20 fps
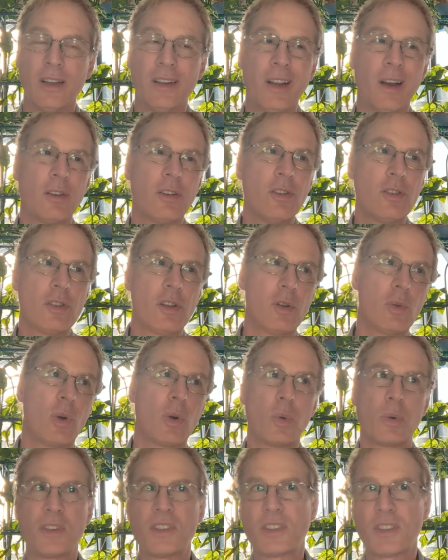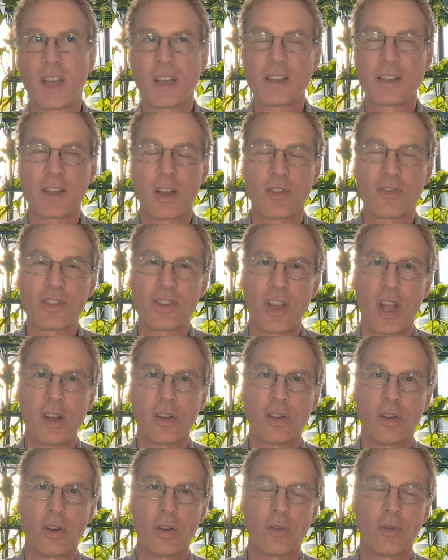Now, usually when we say self
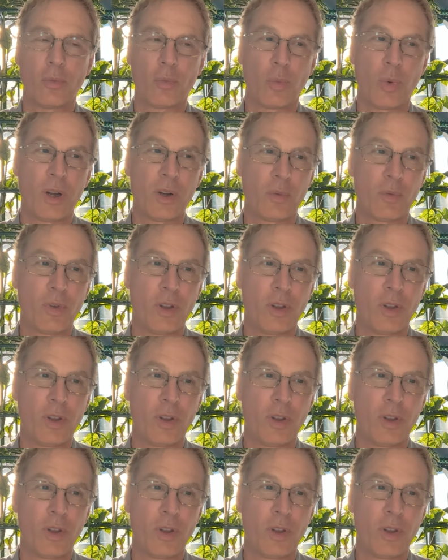centered, what it